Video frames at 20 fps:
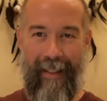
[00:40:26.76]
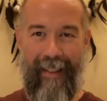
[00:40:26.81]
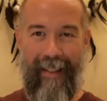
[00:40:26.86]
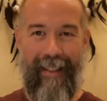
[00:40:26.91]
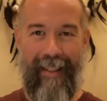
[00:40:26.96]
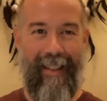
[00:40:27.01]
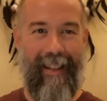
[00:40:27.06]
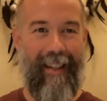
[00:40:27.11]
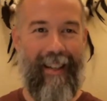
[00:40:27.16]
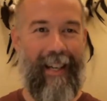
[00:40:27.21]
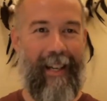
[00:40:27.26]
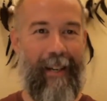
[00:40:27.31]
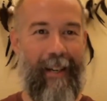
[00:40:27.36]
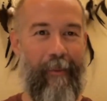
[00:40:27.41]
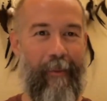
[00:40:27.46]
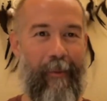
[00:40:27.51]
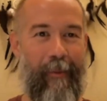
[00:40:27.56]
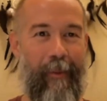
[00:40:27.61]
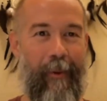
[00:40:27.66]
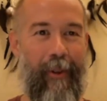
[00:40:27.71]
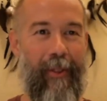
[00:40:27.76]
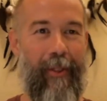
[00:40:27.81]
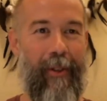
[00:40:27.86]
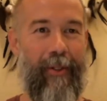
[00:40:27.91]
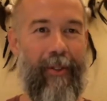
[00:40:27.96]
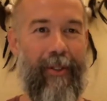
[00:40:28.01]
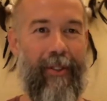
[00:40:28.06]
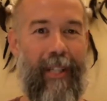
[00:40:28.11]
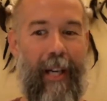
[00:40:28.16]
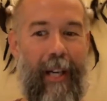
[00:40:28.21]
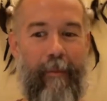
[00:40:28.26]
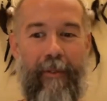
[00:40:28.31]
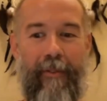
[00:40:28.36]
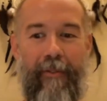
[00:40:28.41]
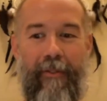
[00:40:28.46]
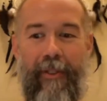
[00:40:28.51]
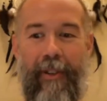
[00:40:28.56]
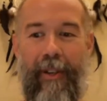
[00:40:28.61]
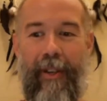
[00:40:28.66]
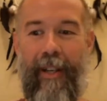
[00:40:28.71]
with those type of
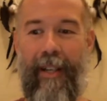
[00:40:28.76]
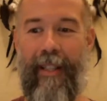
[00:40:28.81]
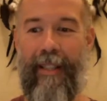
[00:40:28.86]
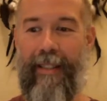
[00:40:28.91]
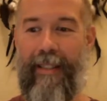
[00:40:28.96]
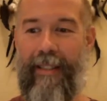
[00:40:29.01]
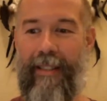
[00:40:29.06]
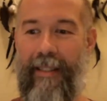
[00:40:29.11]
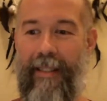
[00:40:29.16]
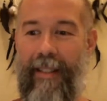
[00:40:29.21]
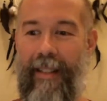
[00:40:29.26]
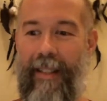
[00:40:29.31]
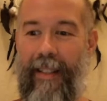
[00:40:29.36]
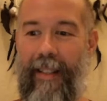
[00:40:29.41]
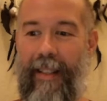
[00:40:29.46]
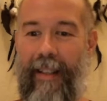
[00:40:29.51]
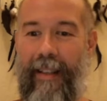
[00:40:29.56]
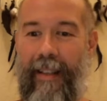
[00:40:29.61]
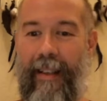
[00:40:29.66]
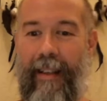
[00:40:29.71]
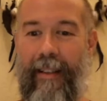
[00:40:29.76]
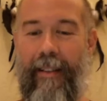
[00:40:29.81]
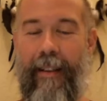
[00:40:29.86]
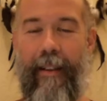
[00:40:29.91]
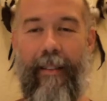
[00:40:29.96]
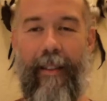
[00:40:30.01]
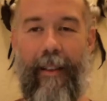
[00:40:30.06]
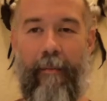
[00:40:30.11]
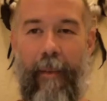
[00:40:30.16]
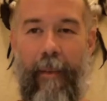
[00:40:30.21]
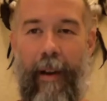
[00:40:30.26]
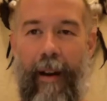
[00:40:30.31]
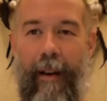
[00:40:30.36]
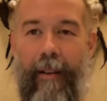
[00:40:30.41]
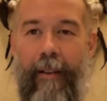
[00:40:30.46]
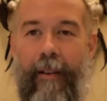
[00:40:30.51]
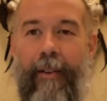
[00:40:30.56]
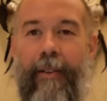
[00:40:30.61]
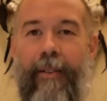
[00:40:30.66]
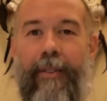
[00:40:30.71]
thoughts. Nothing
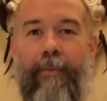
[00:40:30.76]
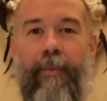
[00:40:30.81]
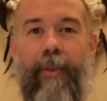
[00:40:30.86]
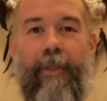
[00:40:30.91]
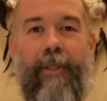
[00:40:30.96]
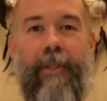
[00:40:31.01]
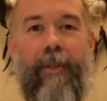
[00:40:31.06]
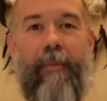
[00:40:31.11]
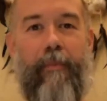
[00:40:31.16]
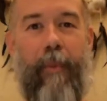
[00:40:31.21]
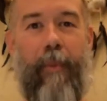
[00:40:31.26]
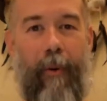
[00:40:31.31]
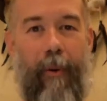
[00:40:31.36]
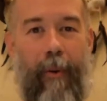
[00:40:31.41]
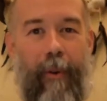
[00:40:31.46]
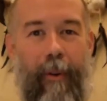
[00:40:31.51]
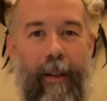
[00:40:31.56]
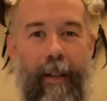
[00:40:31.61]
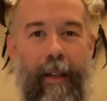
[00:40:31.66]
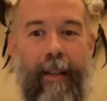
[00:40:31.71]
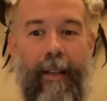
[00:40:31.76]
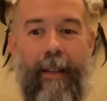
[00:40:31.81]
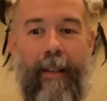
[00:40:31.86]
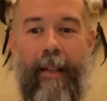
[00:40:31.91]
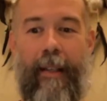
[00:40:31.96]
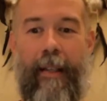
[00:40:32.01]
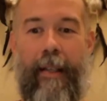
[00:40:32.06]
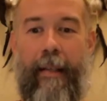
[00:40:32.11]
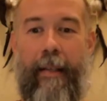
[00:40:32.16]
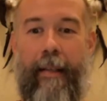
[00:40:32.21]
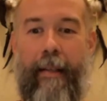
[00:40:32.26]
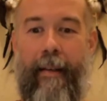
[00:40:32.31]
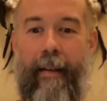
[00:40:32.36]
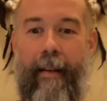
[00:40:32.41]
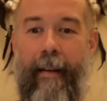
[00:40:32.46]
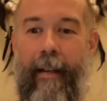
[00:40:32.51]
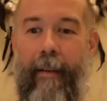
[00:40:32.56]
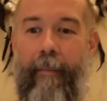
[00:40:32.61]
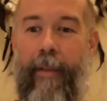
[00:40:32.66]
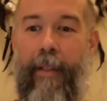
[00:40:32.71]
matters, what's the point?
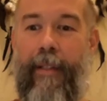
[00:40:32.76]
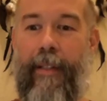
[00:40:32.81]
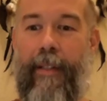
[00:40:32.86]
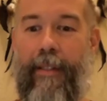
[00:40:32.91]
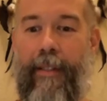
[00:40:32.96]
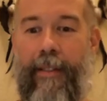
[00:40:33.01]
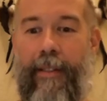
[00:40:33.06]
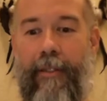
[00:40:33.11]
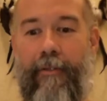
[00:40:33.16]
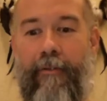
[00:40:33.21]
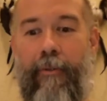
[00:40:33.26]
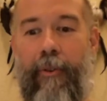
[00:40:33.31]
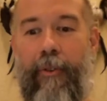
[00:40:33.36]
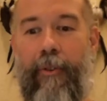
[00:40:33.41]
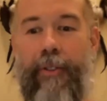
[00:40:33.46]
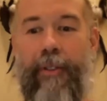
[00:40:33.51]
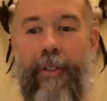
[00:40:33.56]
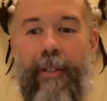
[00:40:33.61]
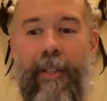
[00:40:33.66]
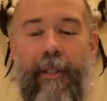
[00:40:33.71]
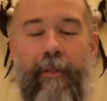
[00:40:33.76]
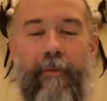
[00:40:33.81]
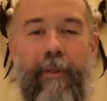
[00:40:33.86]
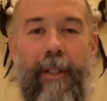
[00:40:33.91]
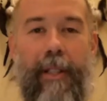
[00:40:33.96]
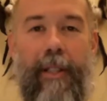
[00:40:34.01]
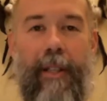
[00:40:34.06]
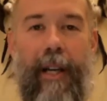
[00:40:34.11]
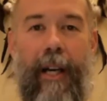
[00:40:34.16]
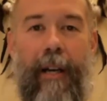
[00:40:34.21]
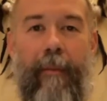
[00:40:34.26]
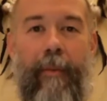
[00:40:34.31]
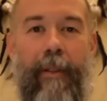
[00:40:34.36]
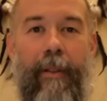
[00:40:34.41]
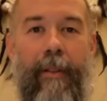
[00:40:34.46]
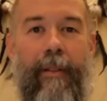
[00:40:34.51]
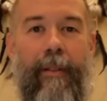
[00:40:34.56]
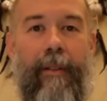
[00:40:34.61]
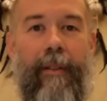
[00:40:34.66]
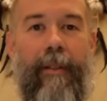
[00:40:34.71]
And this is unfortunately really
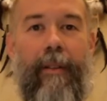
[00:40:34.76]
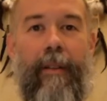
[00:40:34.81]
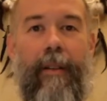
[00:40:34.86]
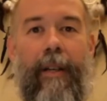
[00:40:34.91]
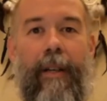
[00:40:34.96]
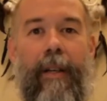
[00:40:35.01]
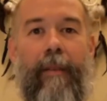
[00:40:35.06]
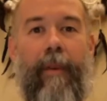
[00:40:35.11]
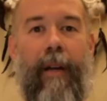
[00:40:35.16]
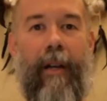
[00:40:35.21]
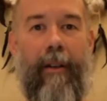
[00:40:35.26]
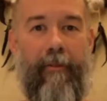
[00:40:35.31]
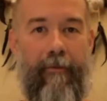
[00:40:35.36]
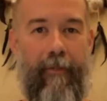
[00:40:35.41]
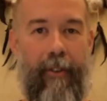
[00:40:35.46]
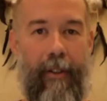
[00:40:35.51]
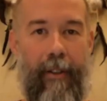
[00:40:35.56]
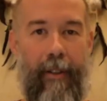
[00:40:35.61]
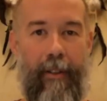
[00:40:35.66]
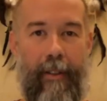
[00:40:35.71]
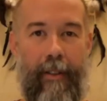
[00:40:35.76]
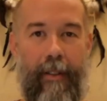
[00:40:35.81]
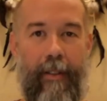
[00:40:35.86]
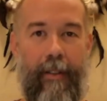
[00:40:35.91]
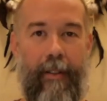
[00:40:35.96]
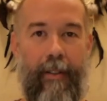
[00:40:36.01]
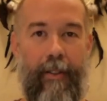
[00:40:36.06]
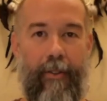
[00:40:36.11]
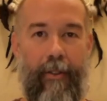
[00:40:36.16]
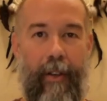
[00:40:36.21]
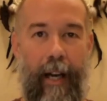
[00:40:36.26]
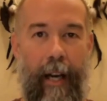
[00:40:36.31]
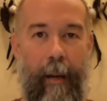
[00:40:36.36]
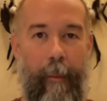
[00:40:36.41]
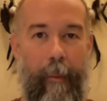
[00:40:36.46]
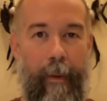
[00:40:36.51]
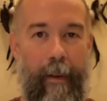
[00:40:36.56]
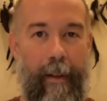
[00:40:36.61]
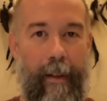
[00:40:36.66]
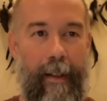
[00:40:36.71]
common. I've fallen into this
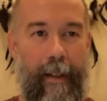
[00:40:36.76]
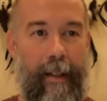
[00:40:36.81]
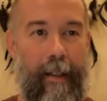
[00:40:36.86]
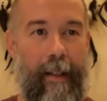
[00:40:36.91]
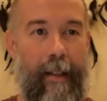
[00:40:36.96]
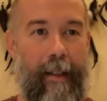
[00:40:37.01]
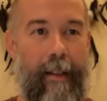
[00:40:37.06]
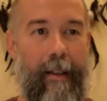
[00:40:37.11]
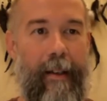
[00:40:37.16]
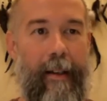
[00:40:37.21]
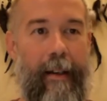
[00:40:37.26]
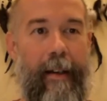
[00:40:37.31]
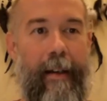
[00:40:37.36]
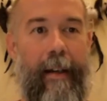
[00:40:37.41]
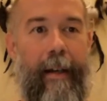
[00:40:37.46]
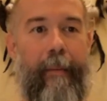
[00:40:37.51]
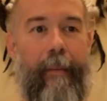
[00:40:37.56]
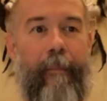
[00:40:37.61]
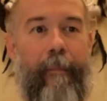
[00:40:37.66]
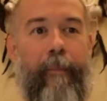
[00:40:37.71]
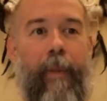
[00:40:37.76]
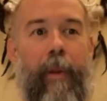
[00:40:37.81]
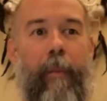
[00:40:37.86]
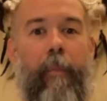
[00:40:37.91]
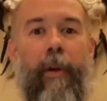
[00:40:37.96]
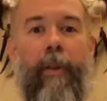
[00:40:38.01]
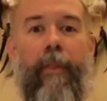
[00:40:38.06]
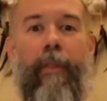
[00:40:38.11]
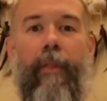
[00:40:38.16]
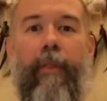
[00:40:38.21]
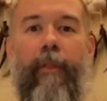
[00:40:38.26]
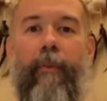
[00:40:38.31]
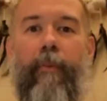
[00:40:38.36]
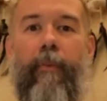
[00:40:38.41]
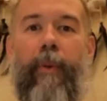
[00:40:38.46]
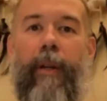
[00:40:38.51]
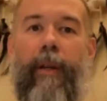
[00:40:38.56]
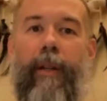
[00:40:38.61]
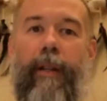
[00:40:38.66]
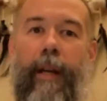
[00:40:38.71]
trap. But
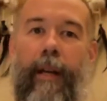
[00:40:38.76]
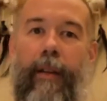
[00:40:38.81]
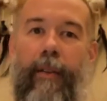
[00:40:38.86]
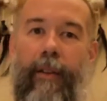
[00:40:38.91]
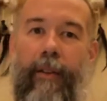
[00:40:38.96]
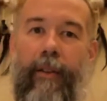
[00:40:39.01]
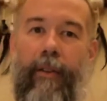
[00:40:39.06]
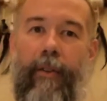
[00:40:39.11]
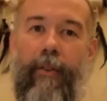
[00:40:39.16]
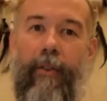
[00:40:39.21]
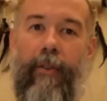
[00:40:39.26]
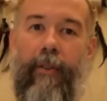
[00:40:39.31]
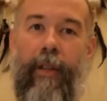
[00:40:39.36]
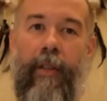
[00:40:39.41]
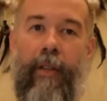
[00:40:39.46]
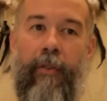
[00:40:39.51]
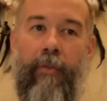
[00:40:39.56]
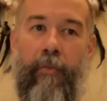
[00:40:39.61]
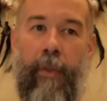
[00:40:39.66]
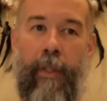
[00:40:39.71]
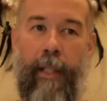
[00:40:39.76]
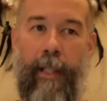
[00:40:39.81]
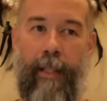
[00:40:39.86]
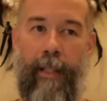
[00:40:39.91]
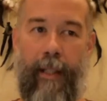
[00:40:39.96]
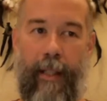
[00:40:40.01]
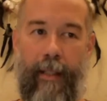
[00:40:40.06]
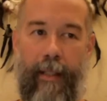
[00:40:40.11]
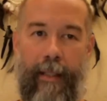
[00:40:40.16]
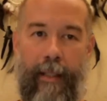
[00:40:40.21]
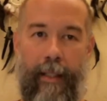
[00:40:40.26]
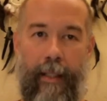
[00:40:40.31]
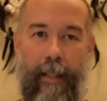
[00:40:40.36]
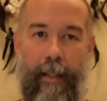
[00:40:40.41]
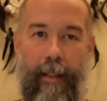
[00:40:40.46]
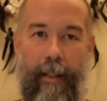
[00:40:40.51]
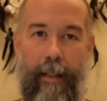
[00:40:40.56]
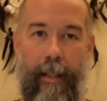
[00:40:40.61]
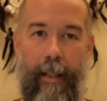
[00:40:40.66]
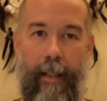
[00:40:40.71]
realizing those things really doesn't
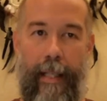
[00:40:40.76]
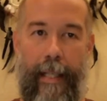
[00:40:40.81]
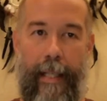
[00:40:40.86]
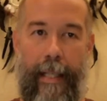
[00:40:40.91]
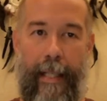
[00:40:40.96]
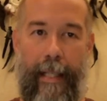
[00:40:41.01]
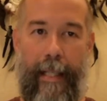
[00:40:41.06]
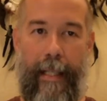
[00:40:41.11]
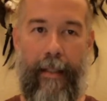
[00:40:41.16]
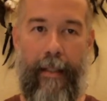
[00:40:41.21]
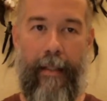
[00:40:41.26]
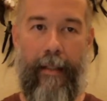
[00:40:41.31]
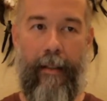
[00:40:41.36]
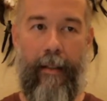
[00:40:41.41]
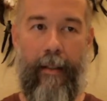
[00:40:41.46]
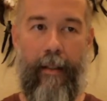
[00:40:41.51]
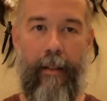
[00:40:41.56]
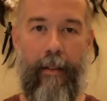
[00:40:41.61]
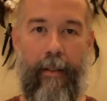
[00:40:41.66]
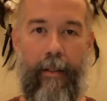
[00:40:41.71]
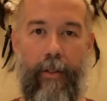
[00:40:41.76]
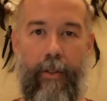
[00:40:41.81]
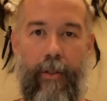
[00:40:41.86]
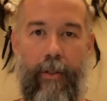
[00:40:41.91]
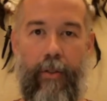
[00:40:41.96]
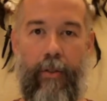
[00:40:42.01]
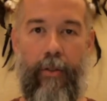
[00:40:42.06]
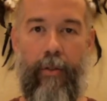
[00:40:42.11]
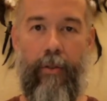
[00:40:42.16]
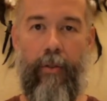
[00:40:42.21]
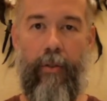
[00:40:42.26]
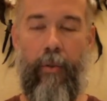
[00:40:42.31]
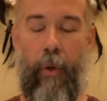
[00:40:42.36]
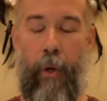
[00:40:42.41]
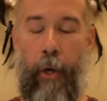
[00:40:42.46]
need to